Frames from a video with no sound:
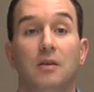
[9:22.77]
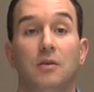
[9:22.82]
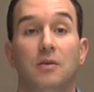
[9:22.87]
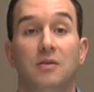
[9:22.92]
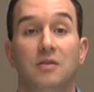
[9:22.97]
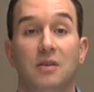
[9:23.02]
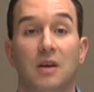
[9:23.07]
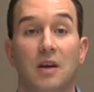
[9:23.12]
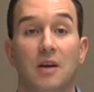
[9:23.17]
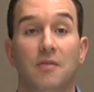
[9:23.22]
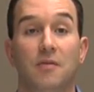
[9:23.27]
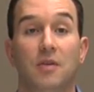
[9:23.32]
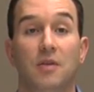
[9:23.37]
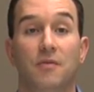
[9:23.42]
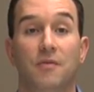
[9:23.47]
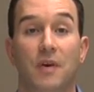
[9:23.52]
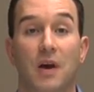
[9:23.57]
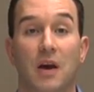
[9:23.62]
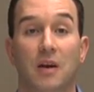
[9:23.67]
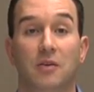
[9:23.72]
To save
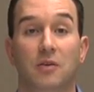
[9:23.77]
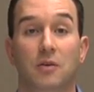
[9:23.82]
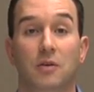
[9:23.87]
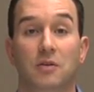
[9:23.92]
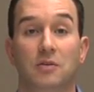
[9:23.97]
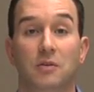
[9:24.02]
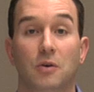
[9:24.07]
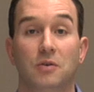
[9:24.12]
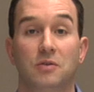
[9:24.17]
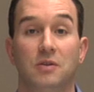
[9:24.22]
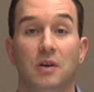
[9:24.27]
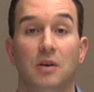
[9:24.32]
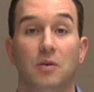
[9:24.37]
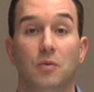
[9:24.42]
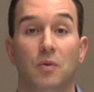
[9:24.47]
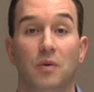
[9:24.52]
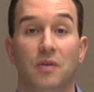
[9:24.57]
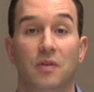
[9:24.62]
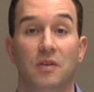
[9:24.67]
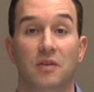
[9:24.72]
the factor
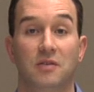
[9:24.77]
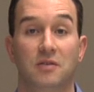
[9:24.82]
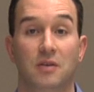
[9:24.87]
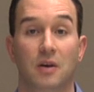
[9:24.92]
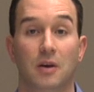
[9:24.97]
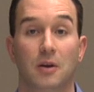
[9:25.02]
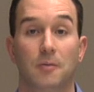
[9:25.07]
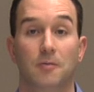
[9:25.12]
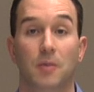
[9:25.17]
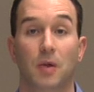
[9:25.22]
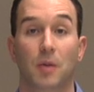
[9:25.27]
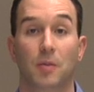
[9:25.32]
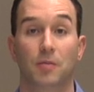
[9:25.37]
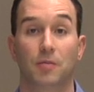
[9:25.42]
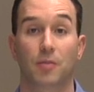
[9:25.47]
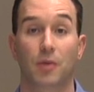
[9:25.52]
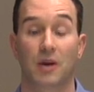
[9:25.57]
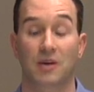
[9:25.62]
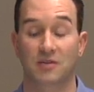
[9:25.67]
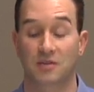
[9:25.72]
associated with this site,
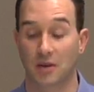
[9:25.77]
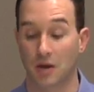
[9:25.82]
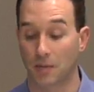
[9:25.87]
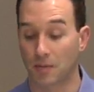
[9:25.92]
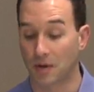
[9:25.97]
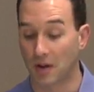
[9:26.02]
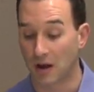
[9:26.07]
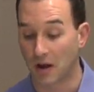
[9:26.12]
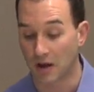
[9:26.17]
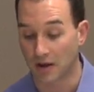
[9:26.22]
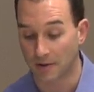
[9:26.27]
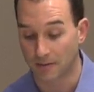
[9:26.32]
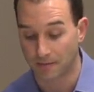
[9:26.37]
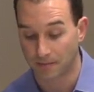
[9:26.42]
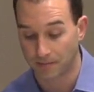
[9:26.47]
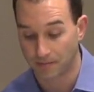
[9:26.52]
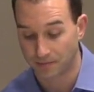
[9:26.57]
press Apply.